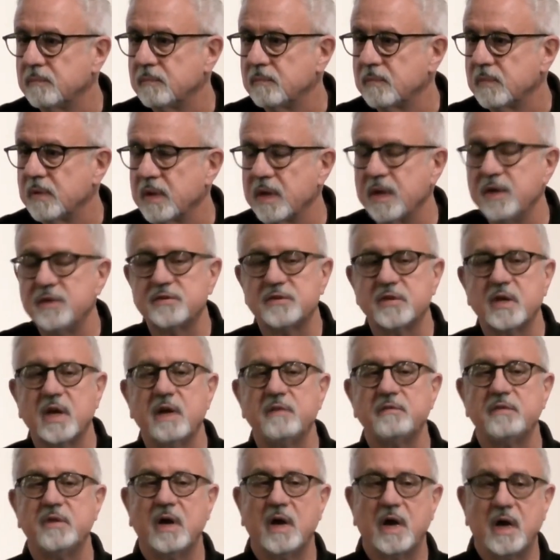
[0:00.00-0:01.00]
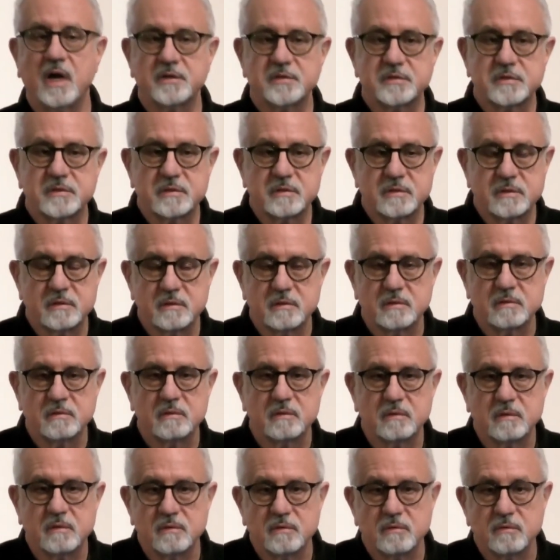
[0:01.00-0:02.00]
He saved us
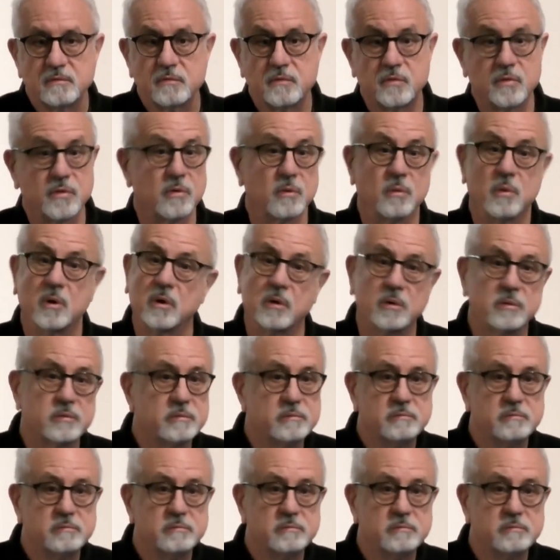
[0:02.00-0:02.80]
for the world.